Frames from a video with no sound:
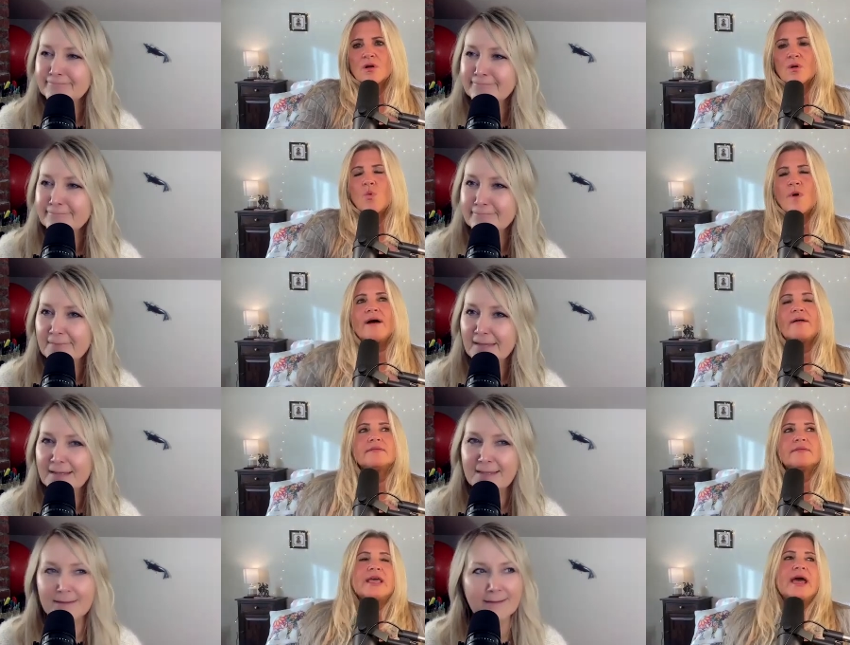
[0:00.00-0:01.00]
Speaker 1: well
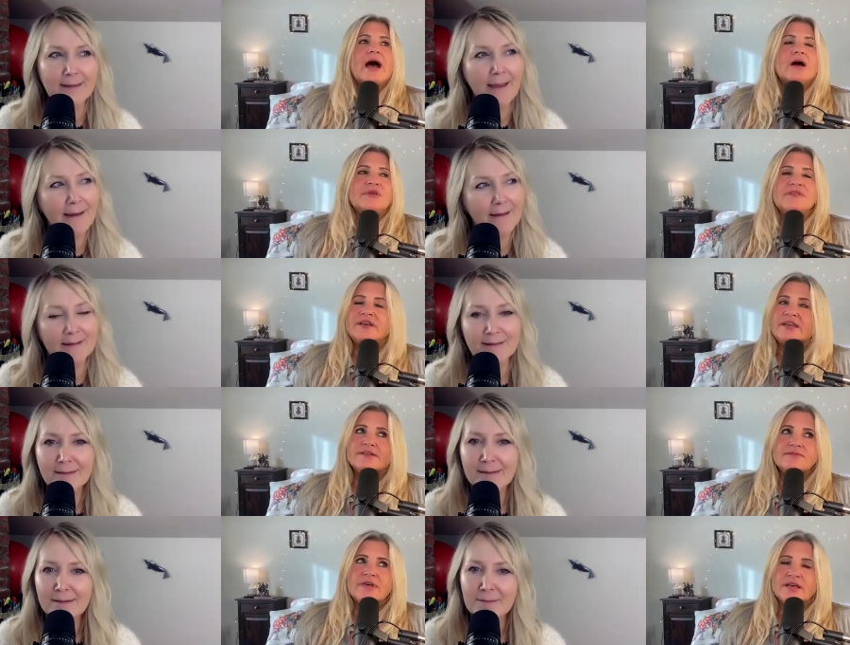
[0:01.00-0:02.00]
yeah, yeah, i mean like
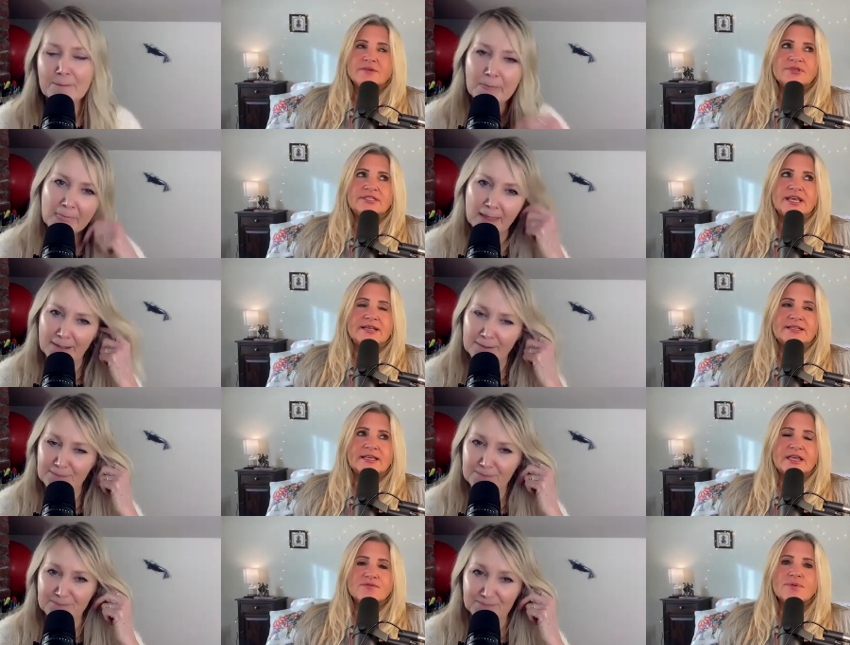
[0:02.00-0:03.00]
eh, like i was saying it's
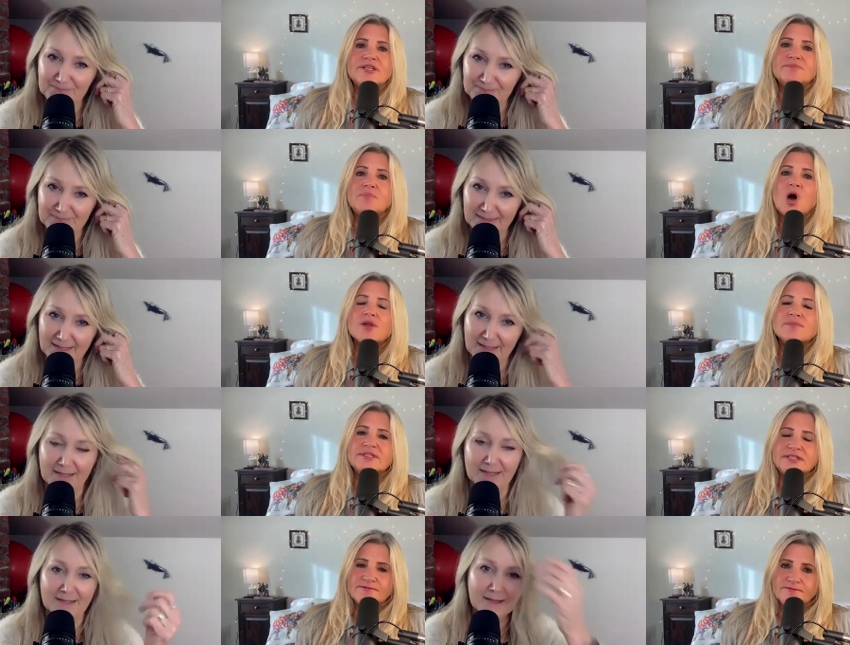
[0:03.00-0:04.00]
like everybody's bottom is
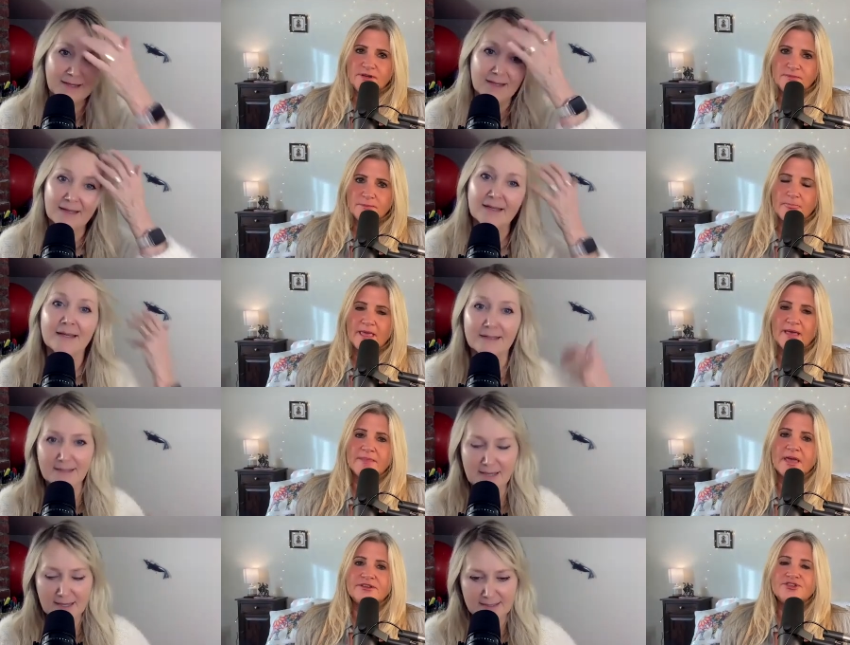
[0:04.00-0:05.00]
different and
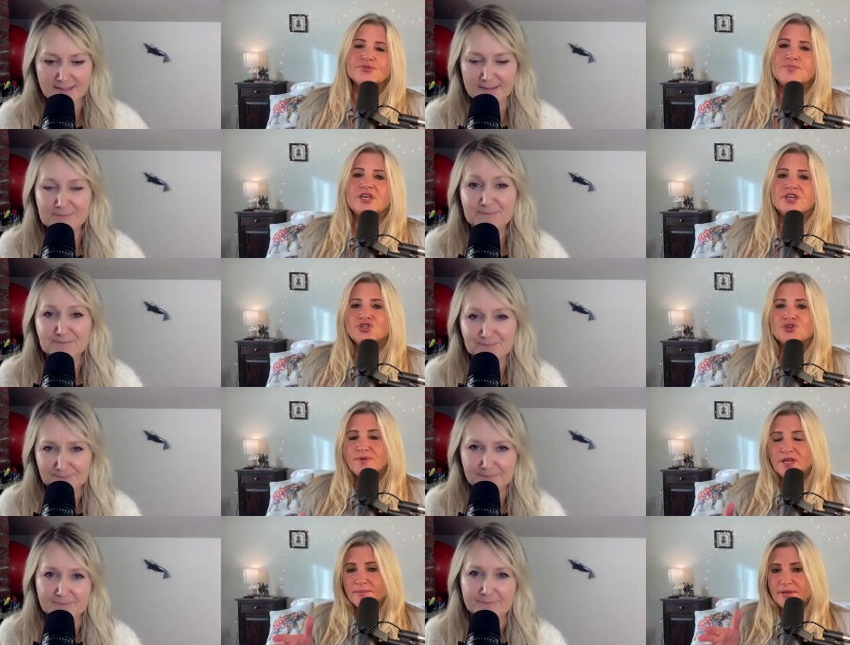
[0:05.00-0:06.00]
yes. and just because you
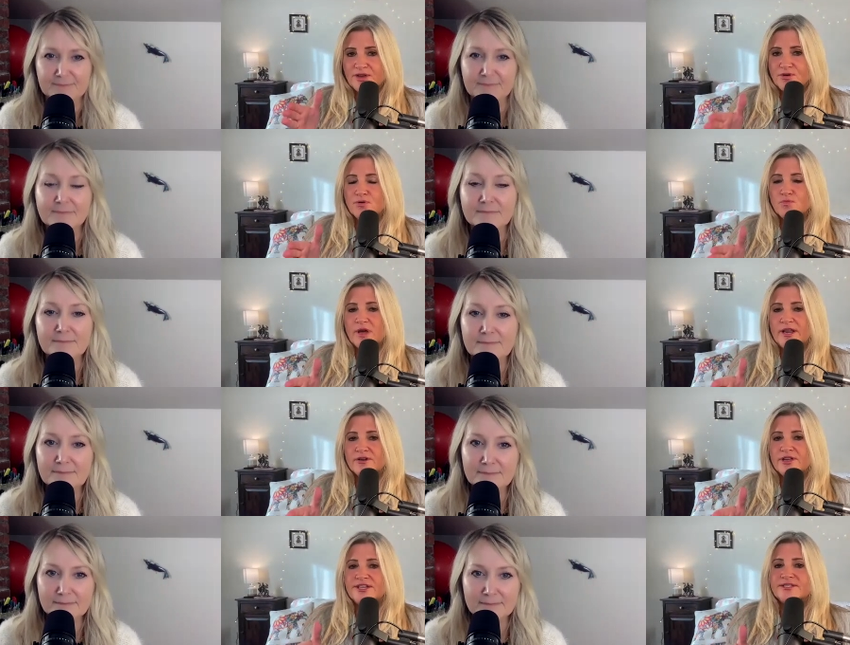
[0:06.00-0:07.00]
become a hero in one
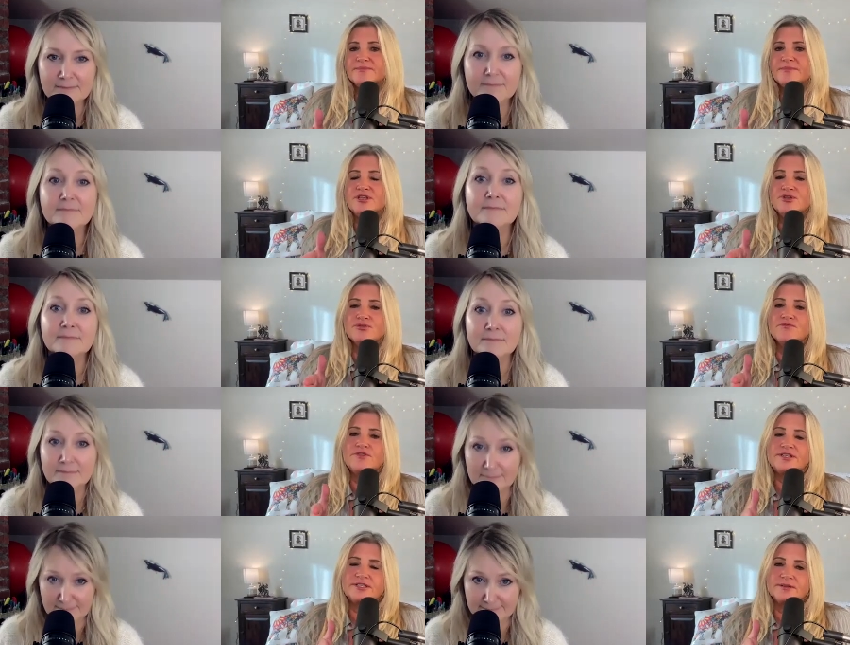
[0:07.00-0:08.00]
area doesn't mean you're
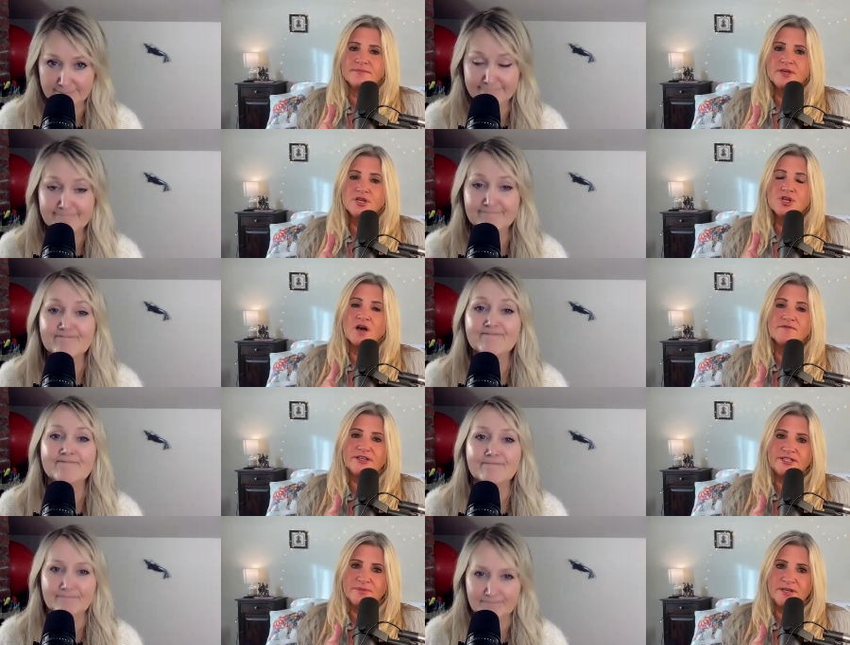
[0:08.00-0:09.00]
victim not
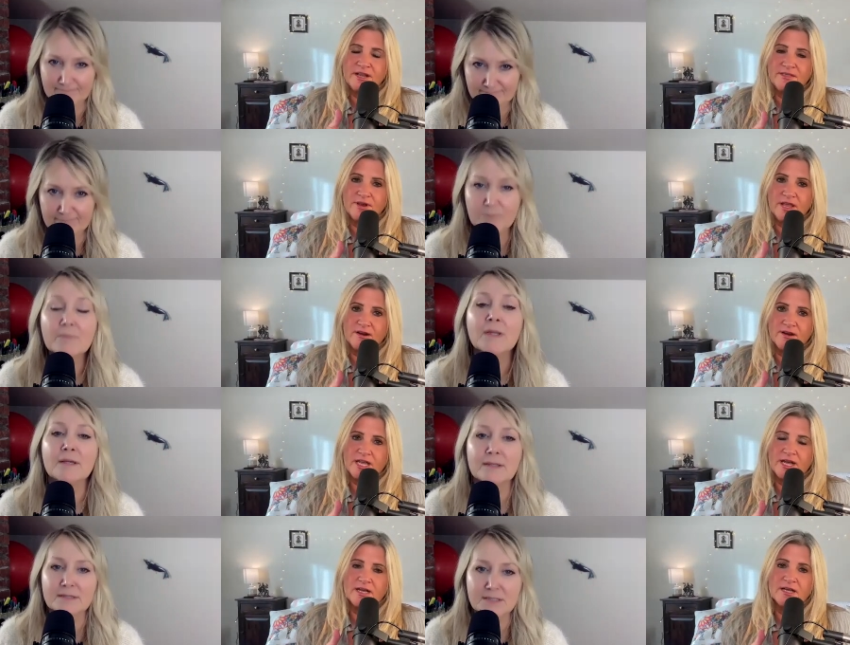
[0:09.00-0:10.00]
victim in another area